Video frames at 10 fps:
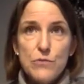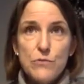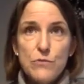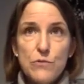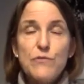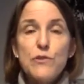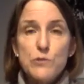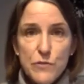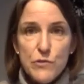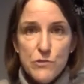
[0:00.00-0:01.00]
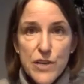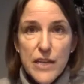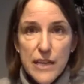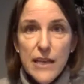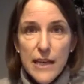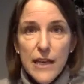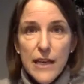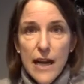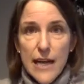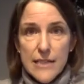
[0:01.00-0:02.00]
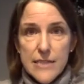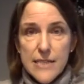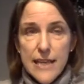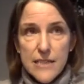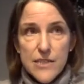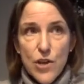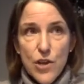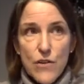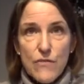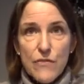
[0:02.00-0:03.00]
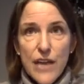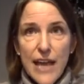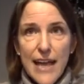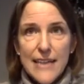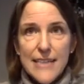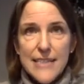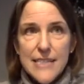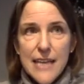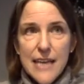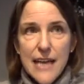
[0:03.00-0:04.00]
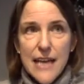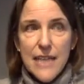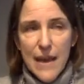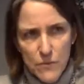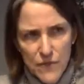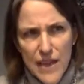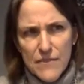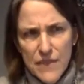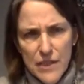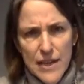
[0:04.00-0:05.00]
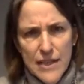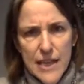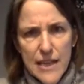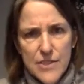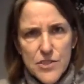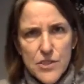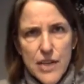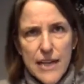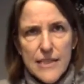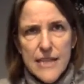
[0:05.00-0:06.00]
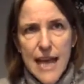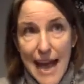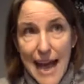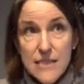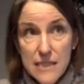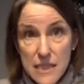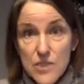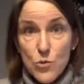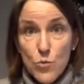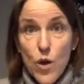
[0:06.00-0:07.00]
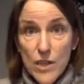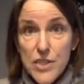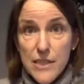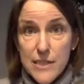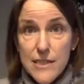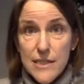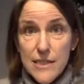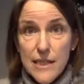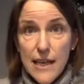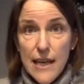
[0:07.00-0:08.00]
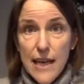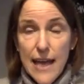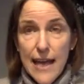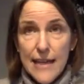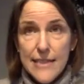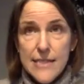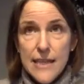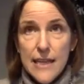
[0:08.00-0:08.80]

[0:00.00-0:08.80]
refuse food and drink and starve. And that fellow had cancer and asked us to watch it. And